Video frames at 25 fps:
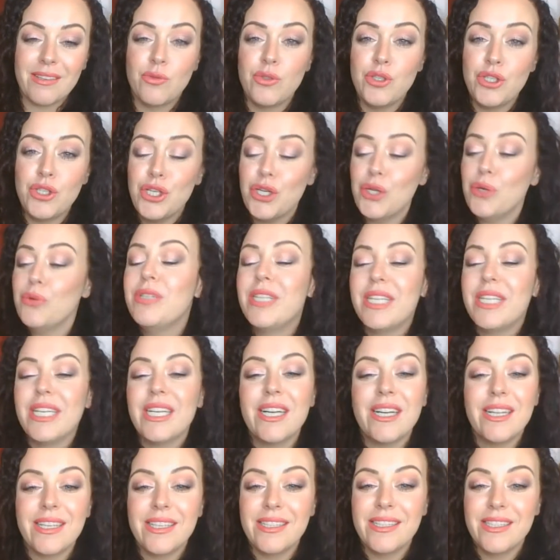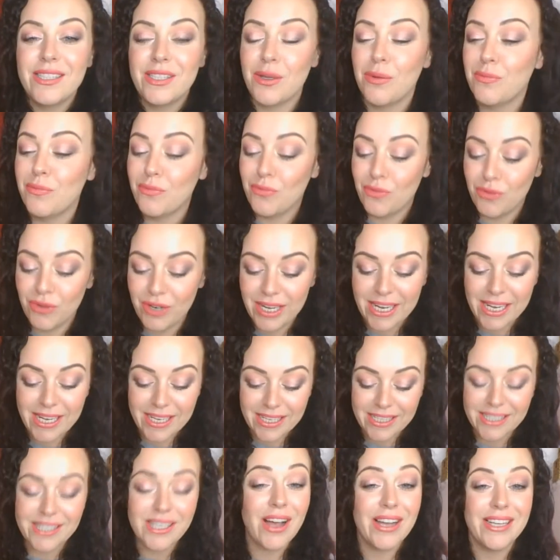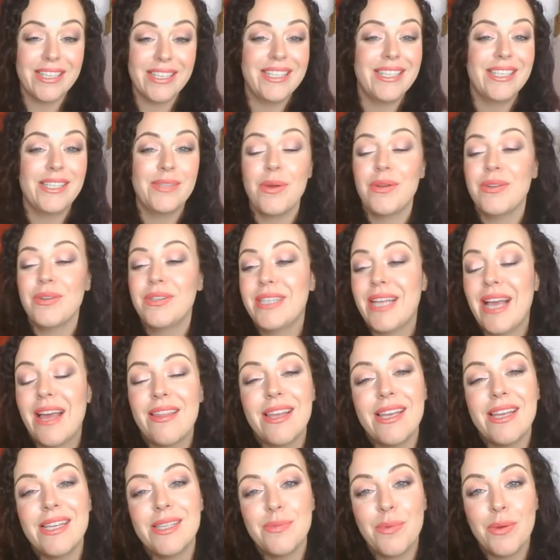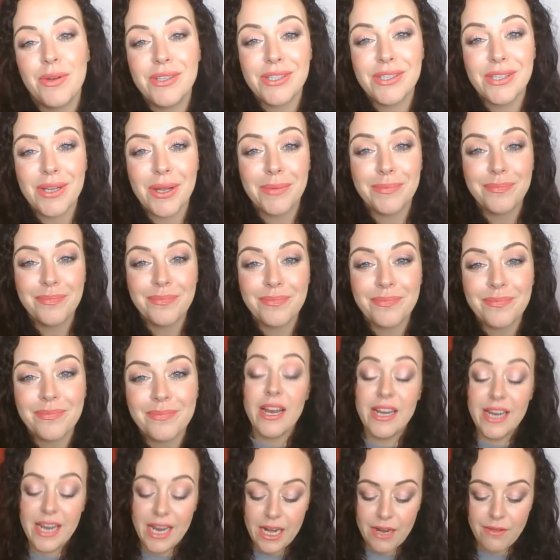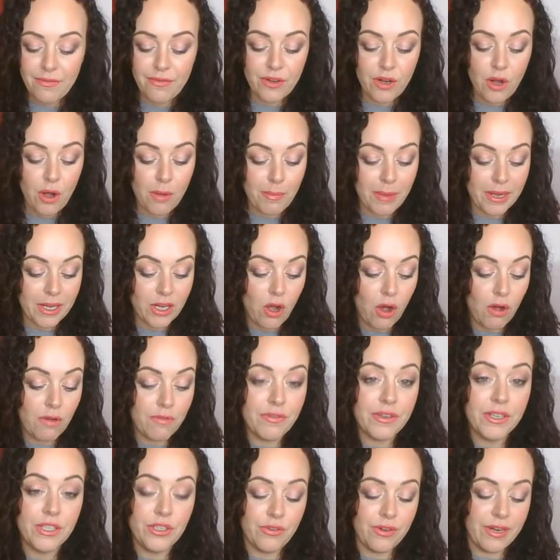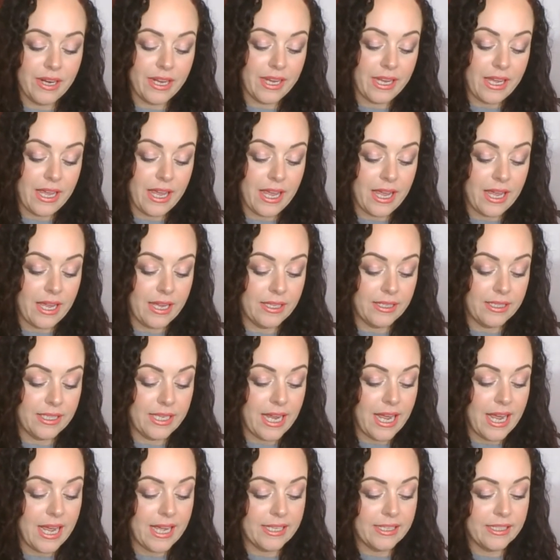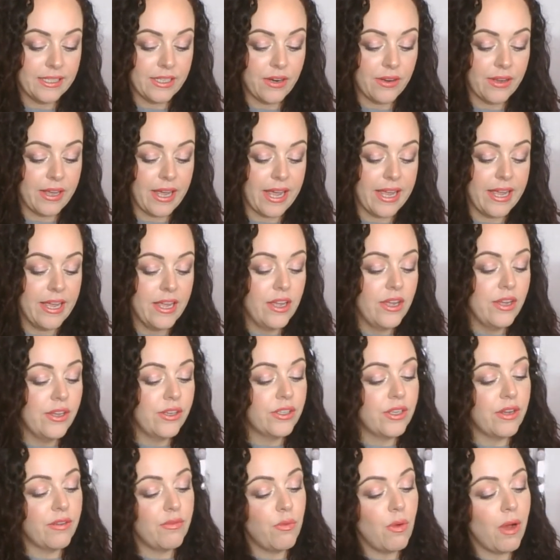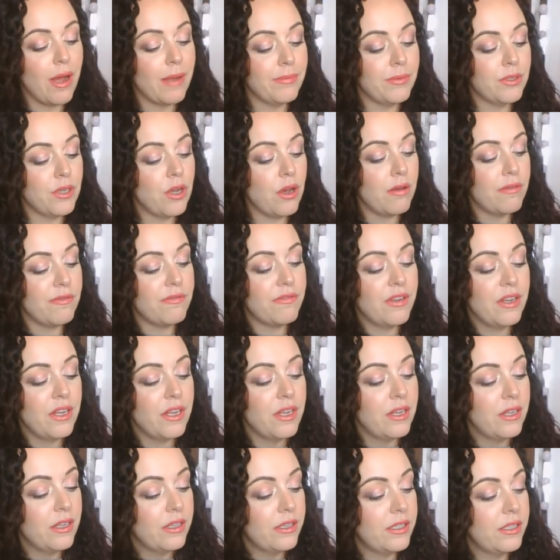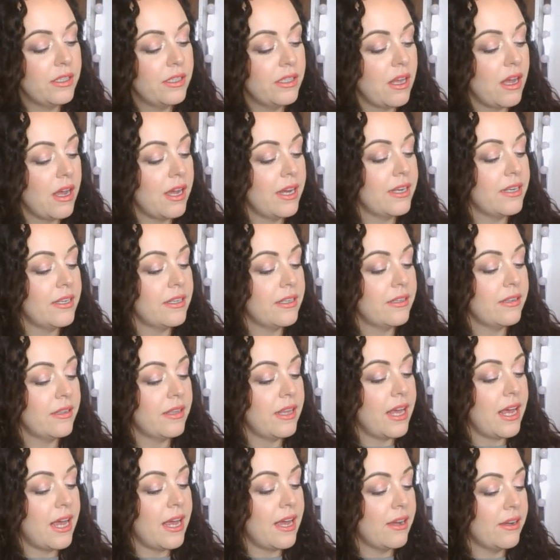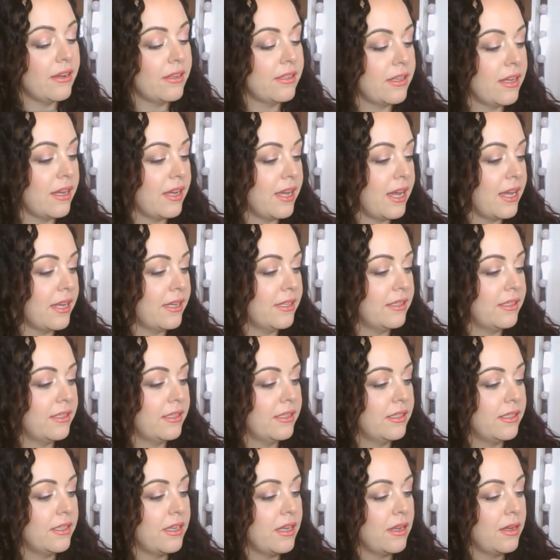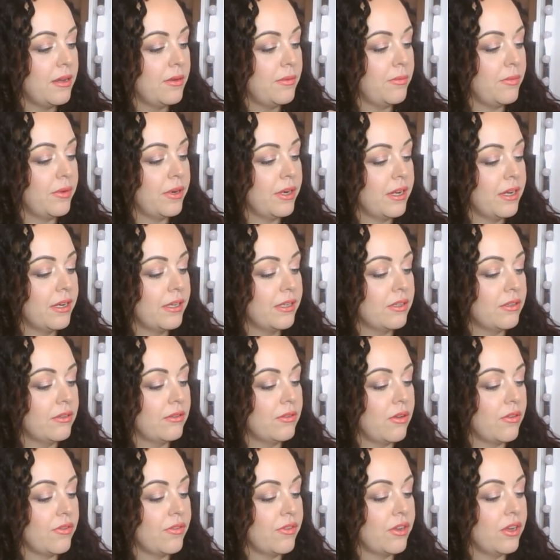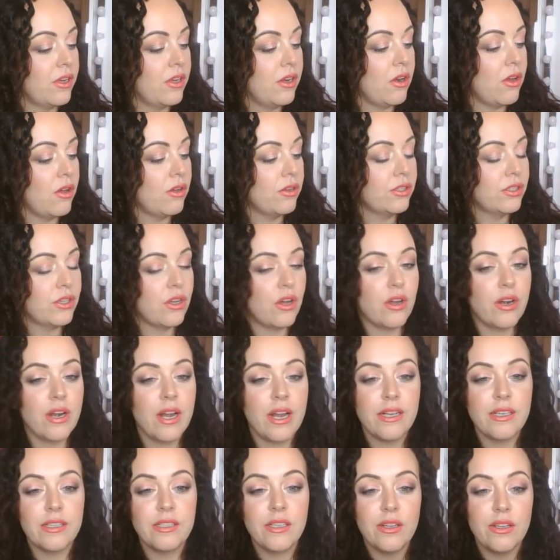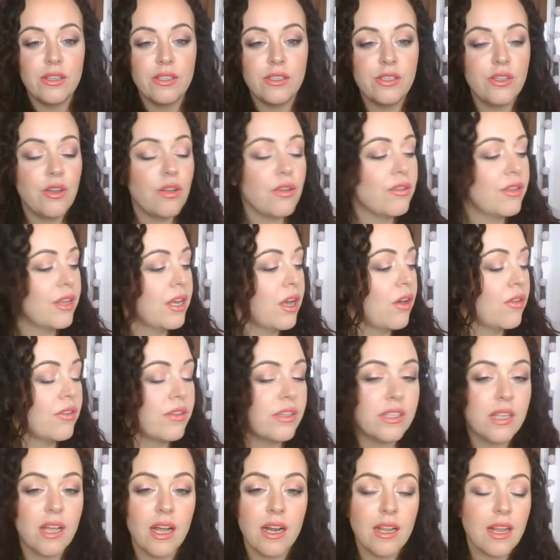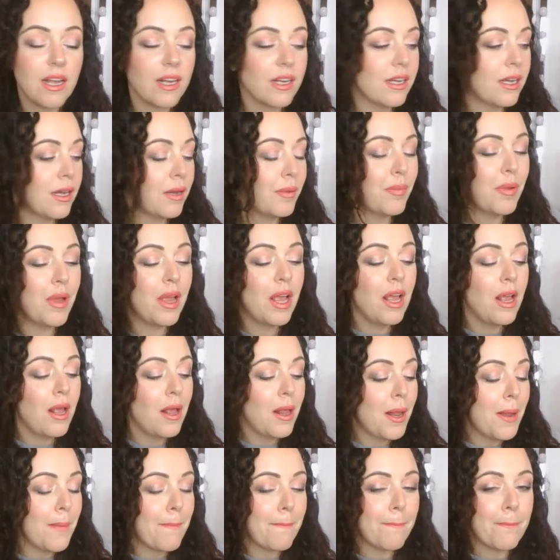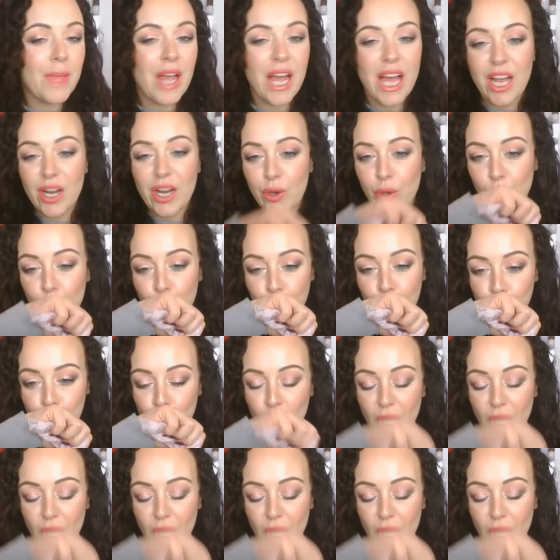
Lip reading: nudie colours, so I'm really excited as well to get these ones on. I nearly forgot my coffee drinking test. Okay, so I've wiped off the side there because I had some when I got the gloss on, and so there's nothing on the side of that cup. And